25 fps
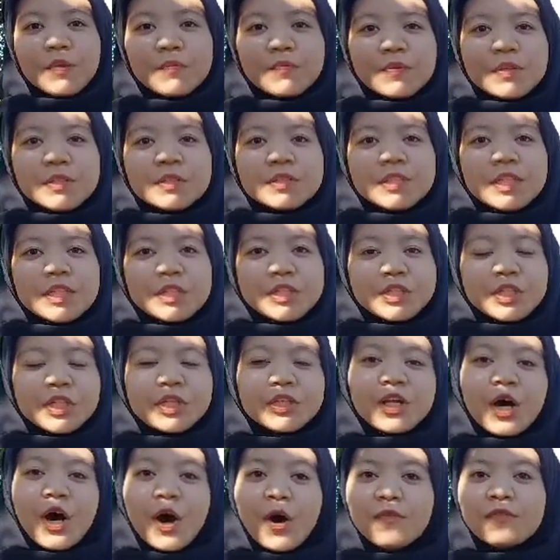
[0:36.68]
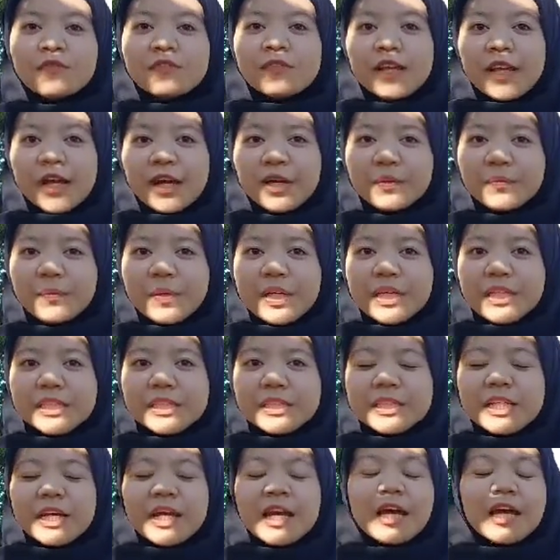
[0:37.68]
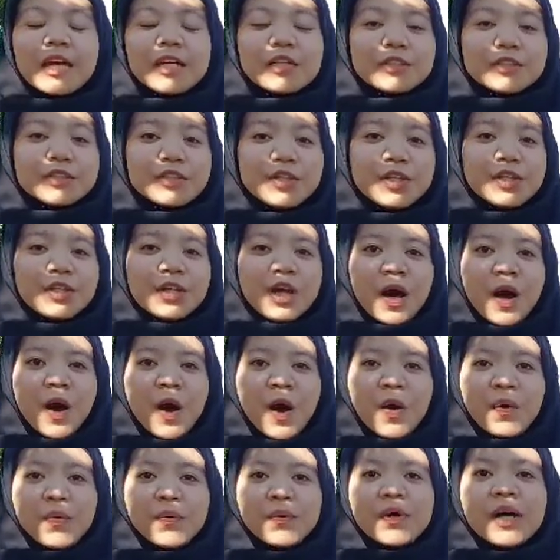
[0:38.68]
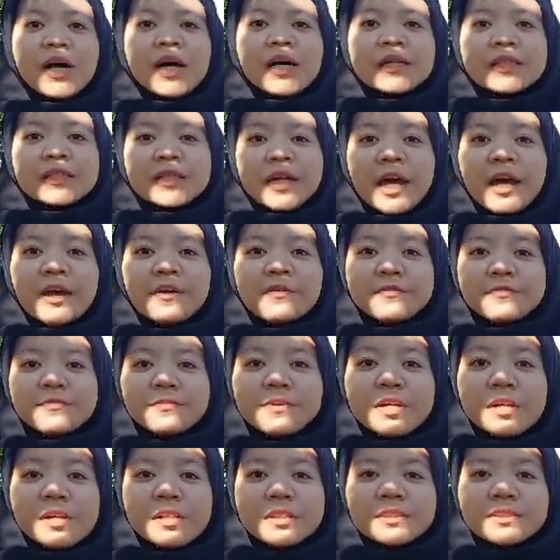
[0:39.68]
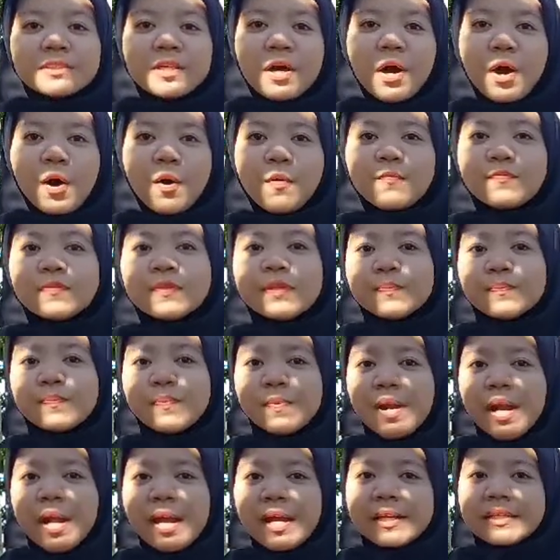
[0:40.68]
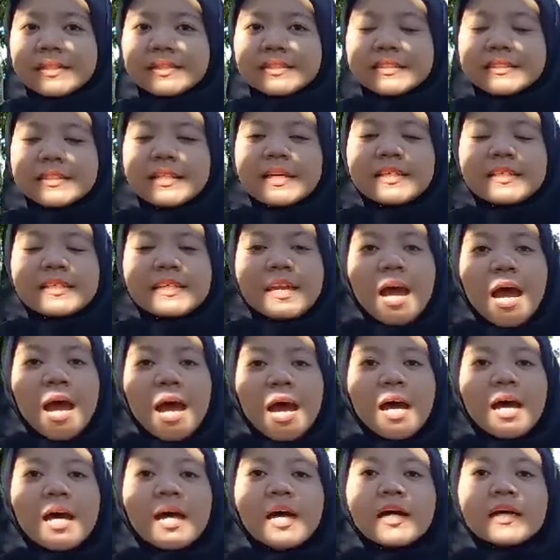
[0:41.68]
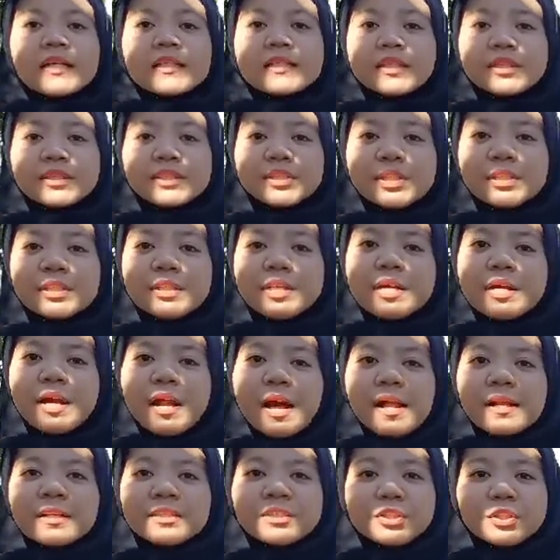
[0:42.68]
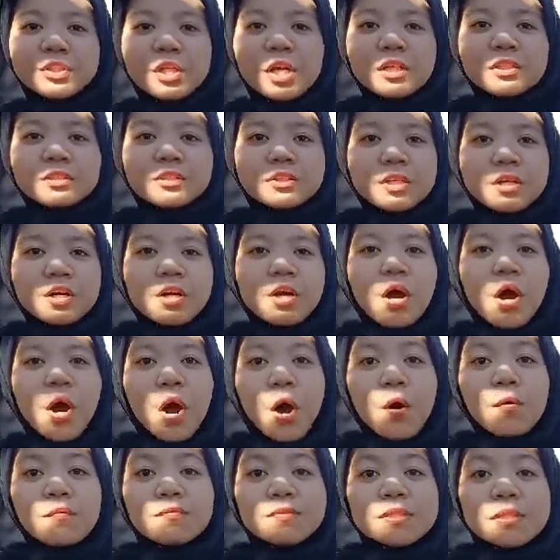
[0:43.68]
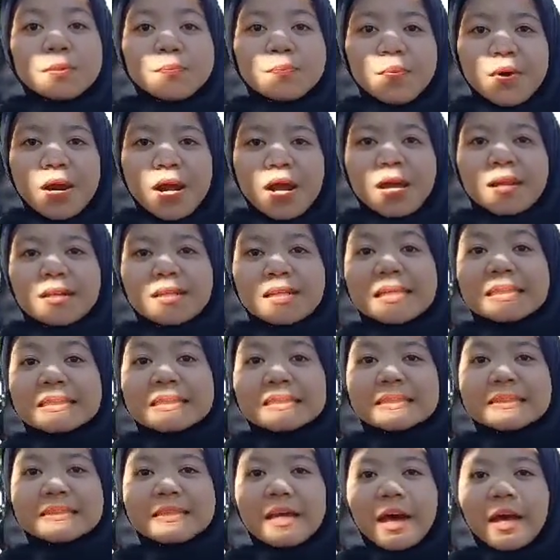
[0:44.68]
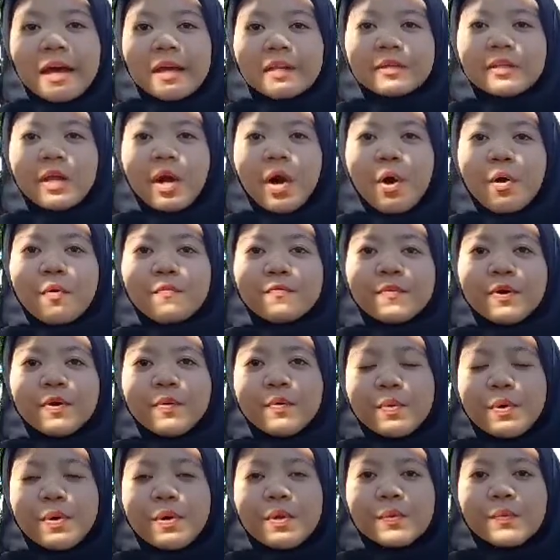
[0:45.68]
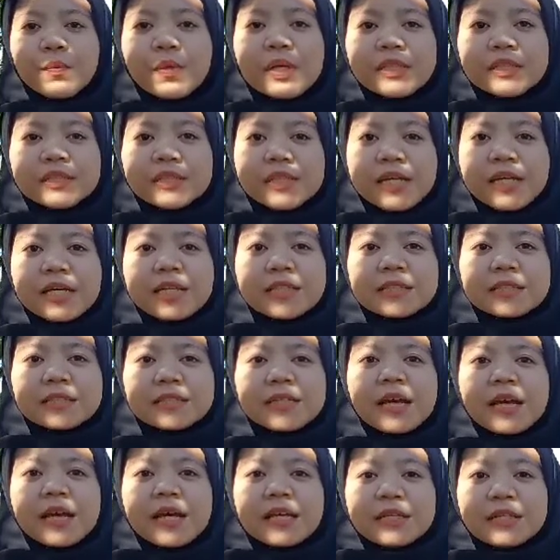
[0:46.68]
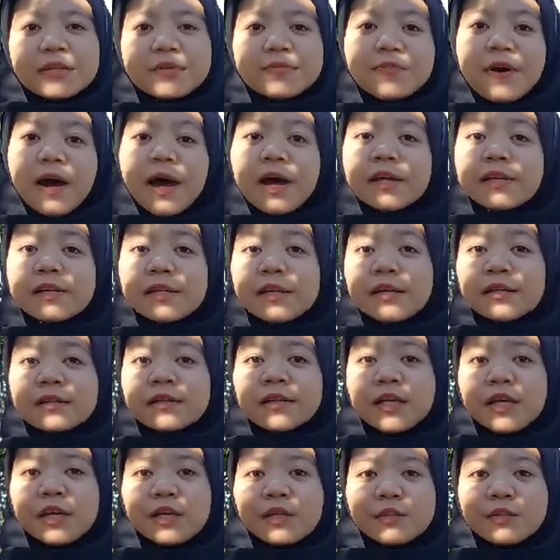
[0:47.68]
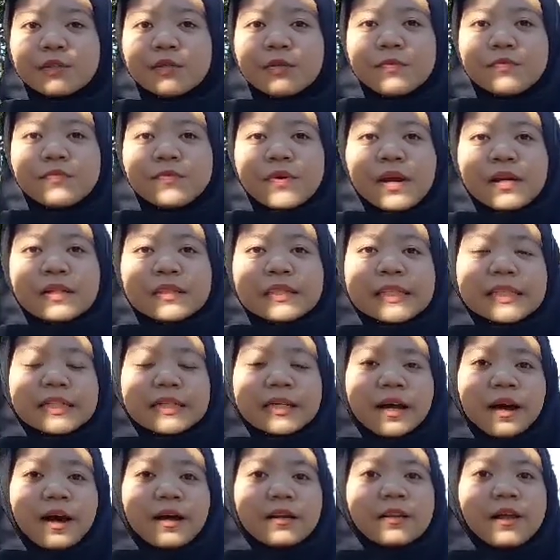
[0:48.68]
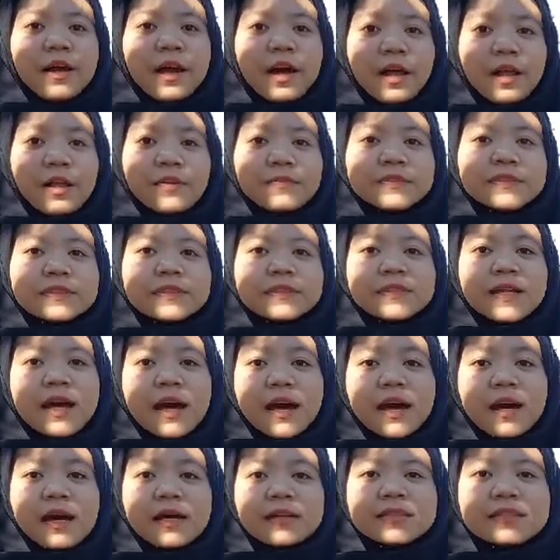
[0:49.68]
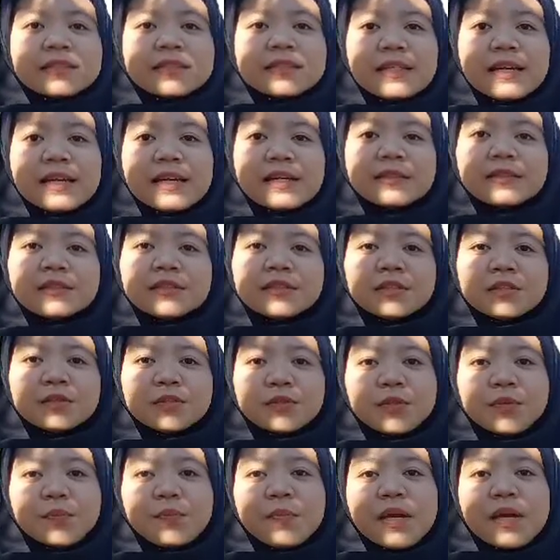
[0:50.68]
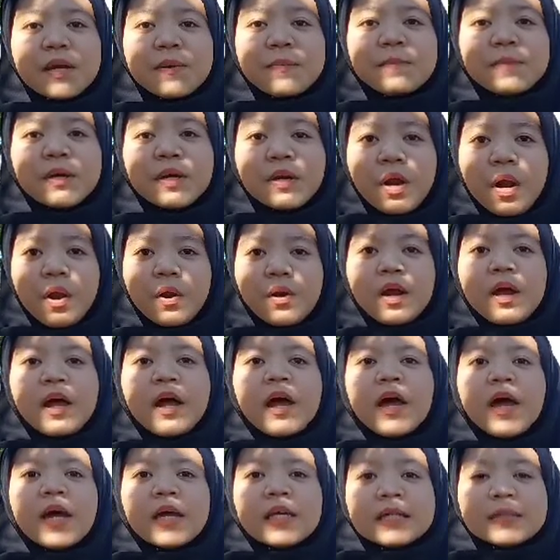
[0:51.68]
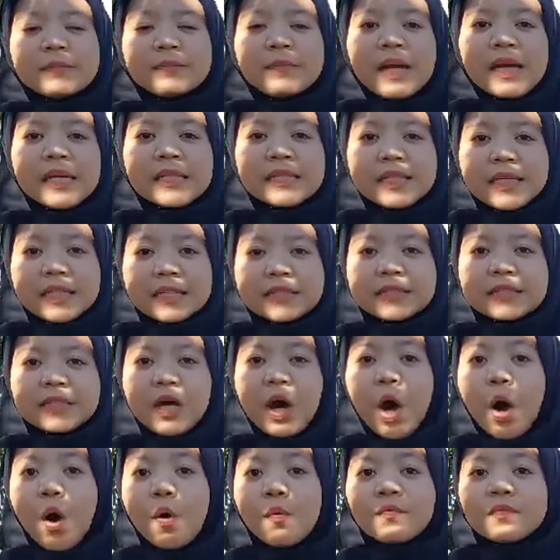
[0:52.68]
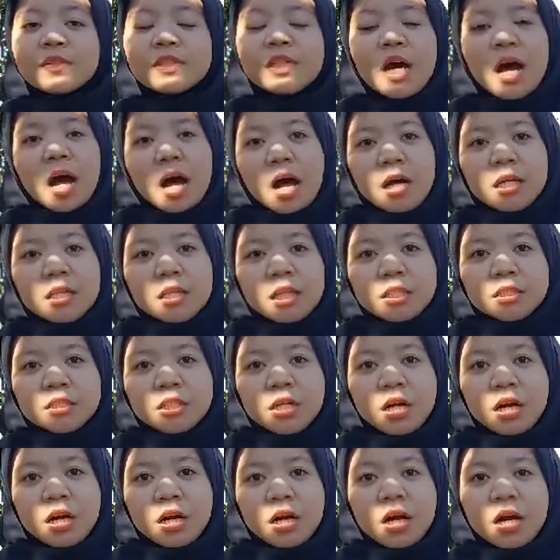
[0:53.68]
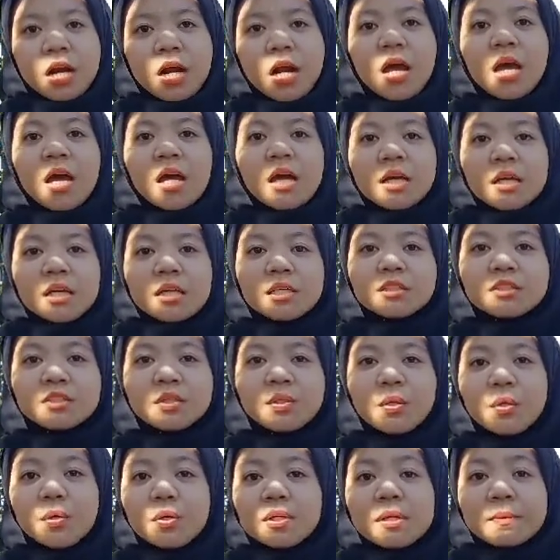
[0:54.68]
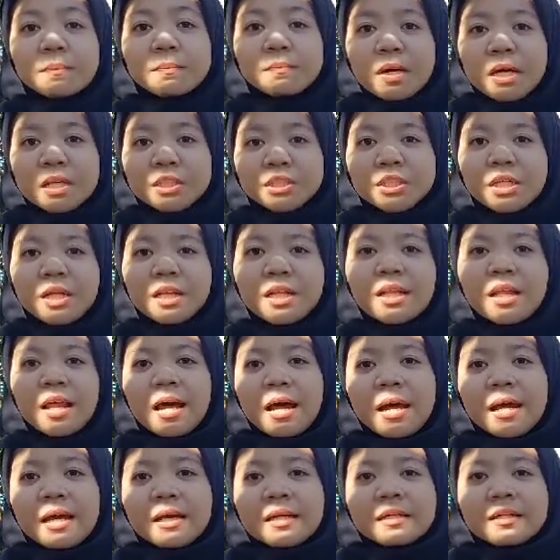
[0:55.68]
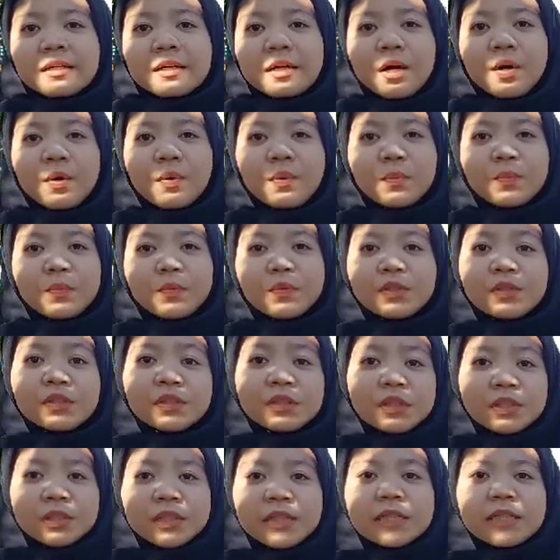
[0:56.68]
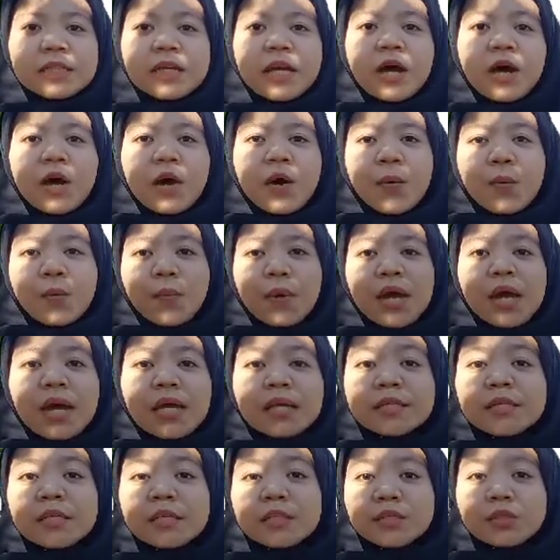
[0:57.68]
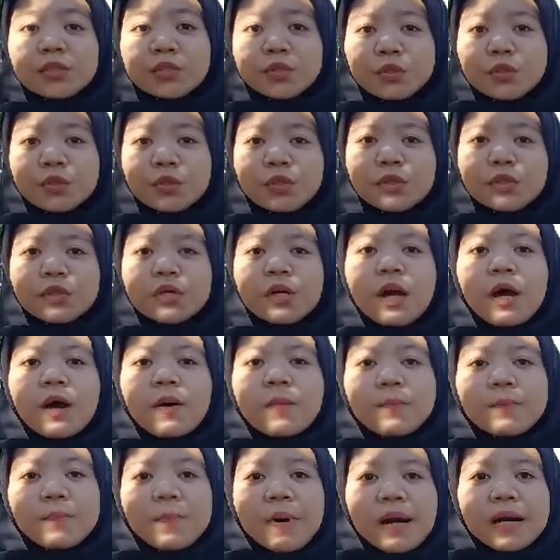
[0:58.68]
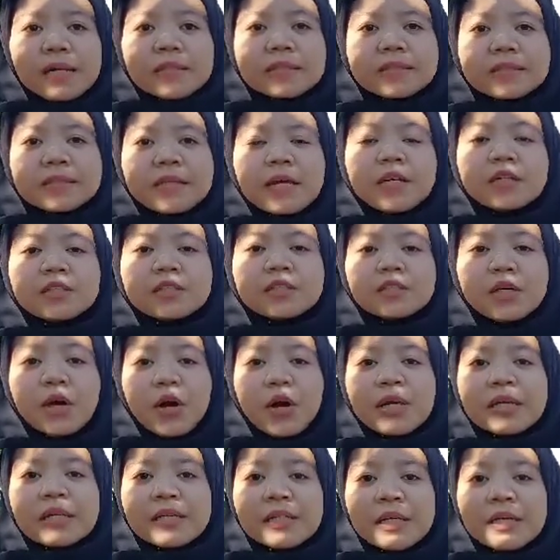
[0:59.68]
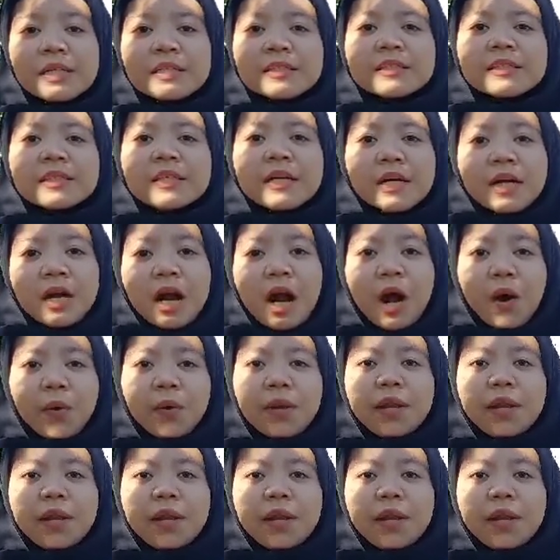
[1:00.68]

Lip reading: foundation of language. Do you know the hemispheres of the brain? Yeah, the general structure of the brain is that of a whole which is divided into vertical halves that seems to be mirror images of the another. It looks much like a walnut with the two parts joined around